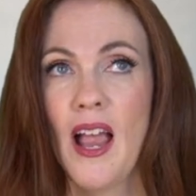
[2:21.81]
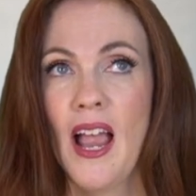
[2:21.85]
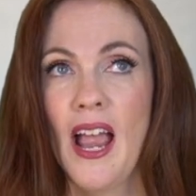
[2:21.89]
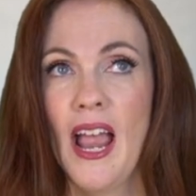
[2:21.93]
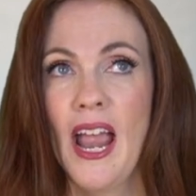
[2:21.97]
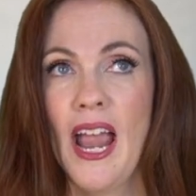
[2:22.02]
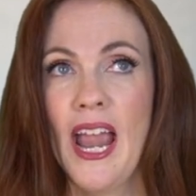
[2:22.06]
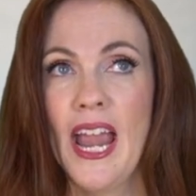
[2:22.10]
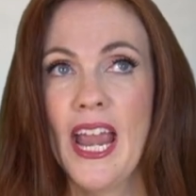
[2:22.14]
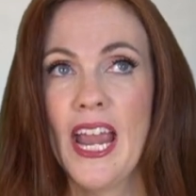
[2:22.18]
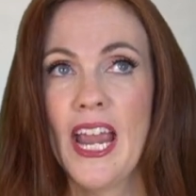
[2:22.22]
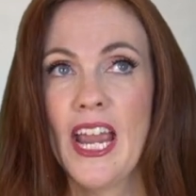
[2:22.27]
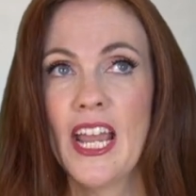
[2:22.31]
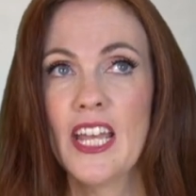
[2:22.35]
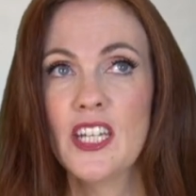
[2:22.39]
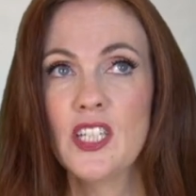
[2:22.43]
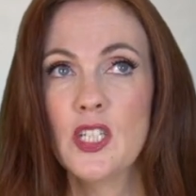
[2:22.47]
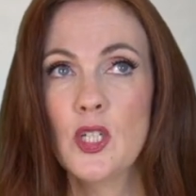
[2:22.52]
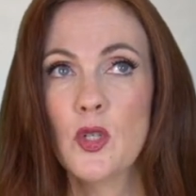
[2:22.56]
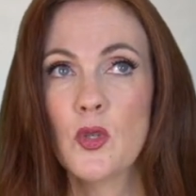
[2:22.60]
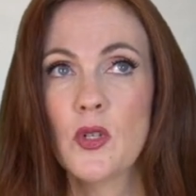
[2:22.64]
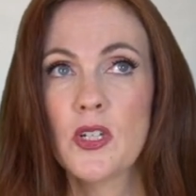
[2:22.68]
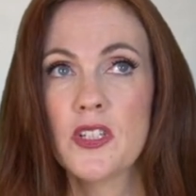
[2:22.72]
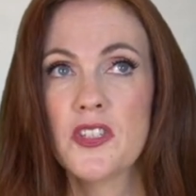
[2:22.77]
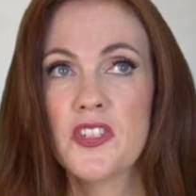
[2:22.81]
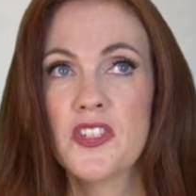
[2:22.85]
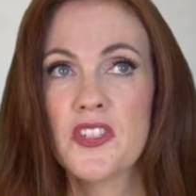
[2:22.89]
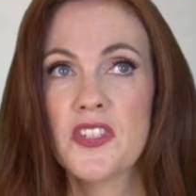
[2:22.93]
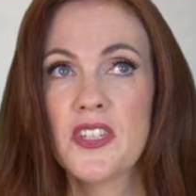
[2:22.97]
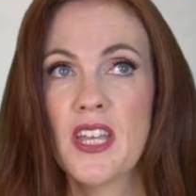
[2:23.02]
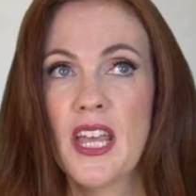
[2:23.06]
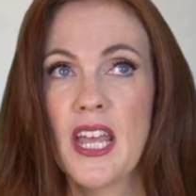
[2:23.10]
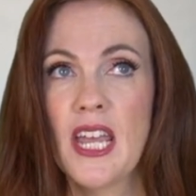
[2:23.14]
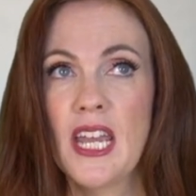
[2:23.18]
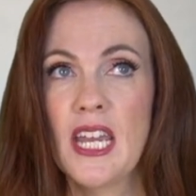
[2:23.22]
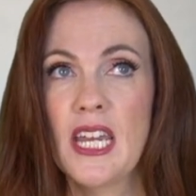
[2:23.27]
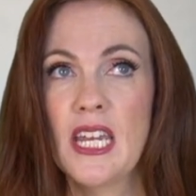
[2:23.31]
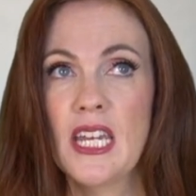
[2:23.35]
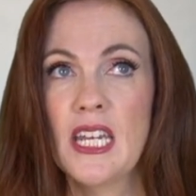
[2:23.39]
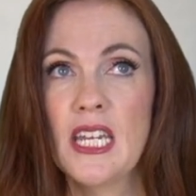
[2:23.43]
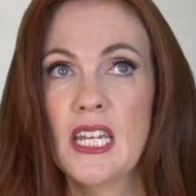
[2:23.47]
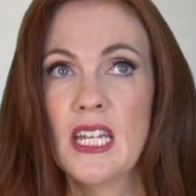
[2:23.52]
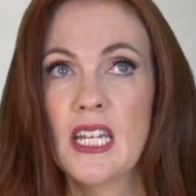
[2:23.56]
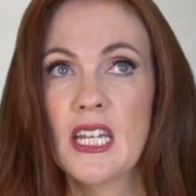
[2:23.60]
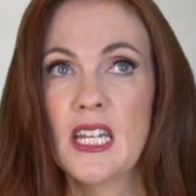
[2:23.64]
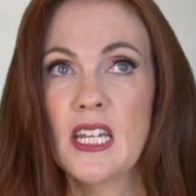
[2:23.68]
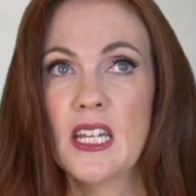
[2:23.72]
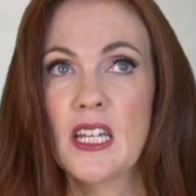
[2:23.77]
And you could
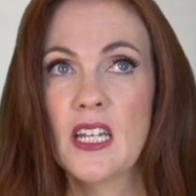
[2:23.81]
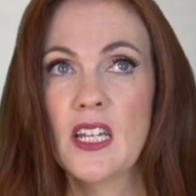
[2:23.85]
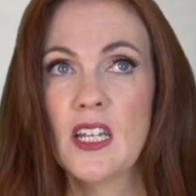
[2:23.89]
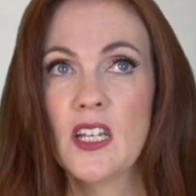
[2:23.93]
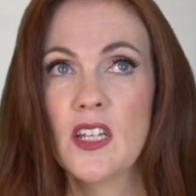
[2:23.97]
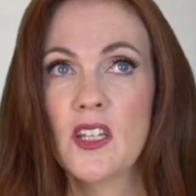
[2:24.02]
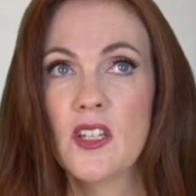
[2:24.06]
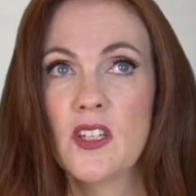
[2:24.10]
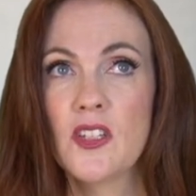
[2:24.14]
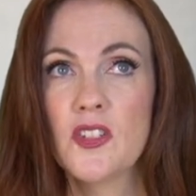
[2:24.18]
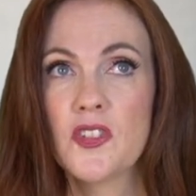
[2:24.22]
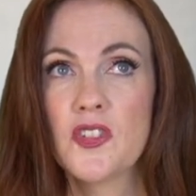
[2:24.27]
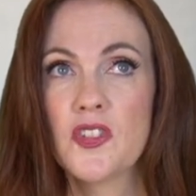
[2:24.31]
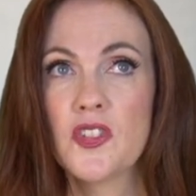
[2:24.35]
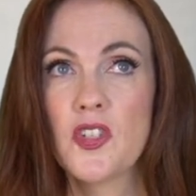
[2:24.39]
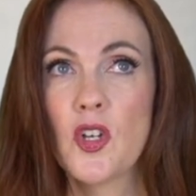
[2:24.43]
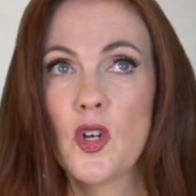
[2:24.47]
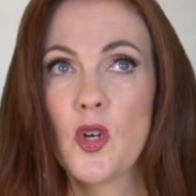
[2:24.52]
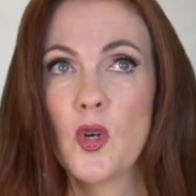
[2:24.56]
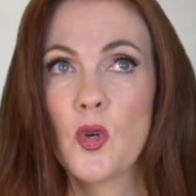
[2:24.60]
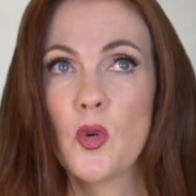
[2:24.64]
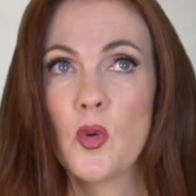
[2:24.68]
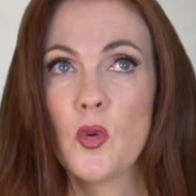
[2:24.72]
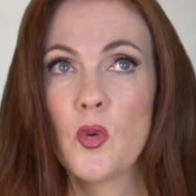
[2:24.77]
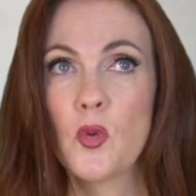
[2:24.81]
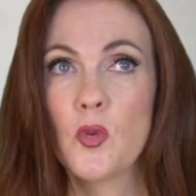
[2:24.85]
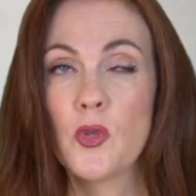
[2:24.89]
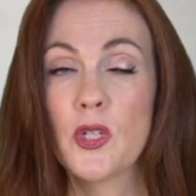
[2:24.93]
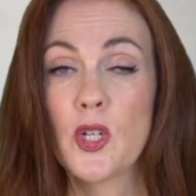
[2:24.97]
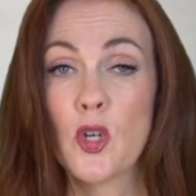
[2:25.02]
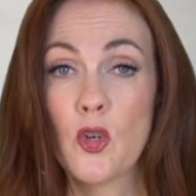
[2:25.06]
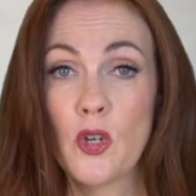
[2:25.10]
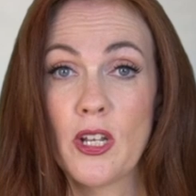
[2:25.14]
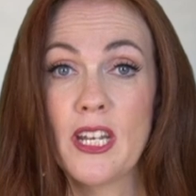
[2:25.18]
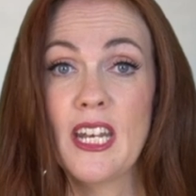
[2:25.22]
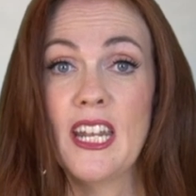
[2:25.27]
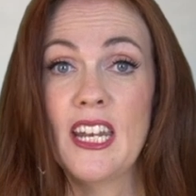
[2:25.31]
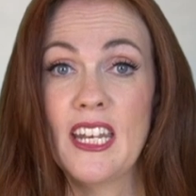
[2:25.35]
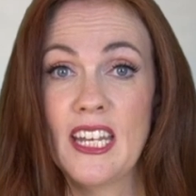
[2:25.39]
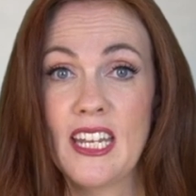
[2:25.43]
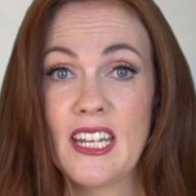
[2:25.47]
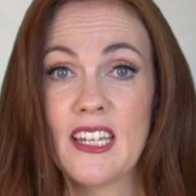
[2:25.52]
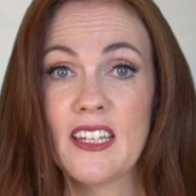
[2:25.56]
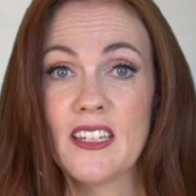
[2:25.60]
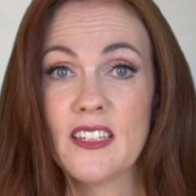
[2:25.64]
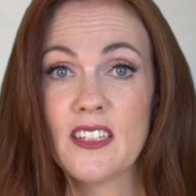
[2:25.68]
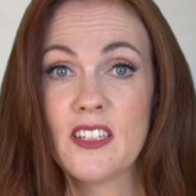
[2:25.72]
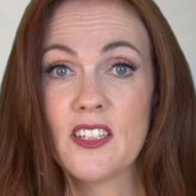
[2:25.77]
say, so you're an
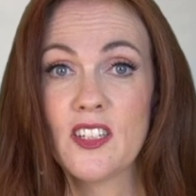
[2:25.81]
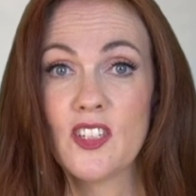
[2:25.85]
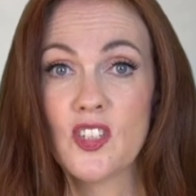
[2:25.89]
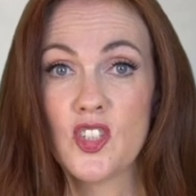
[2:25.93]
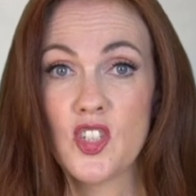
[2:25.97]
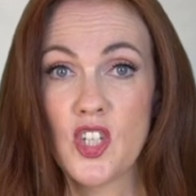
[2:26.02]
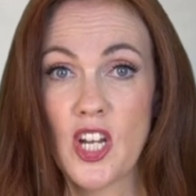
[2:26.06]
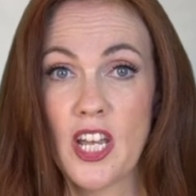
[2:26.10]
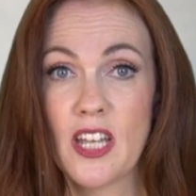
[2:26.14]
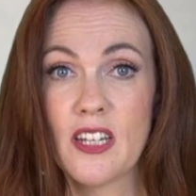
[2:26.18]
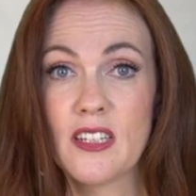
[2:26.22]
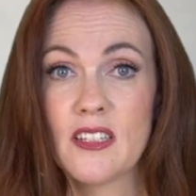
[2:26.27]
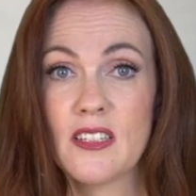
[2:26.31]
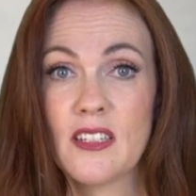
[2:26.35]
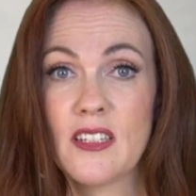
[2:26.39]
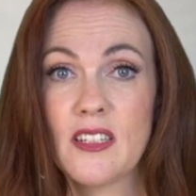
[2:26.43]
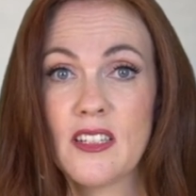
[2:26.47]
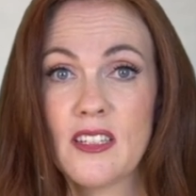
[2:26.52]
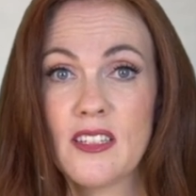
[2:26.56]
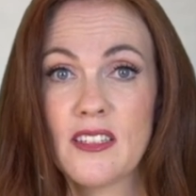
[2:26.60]
idiot, Jen.